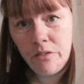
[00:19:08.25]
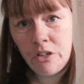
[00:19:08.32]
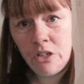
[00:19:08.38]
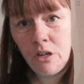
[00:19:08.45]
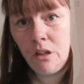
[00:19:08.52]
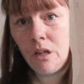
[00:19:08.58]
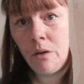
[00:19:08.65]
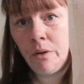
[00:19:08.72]
For
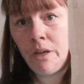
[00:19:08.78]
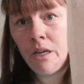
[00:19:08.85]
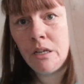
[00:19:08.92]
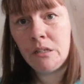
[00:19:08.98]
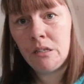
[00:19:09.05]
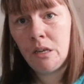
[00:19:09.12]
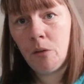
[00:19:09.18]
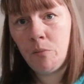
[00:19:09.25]
tin it that way you
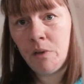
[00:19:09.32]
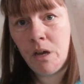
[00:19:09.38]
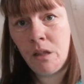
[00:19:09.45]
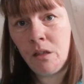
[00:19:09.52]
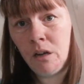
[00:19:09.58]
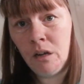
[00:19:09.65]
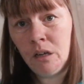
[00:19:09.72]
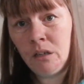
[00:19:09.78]
can see it better,
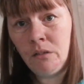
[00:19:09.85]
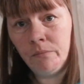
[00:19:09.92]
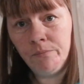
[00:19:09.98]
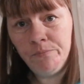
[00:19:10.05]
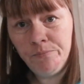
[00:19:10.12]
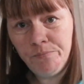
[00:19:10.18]
the light.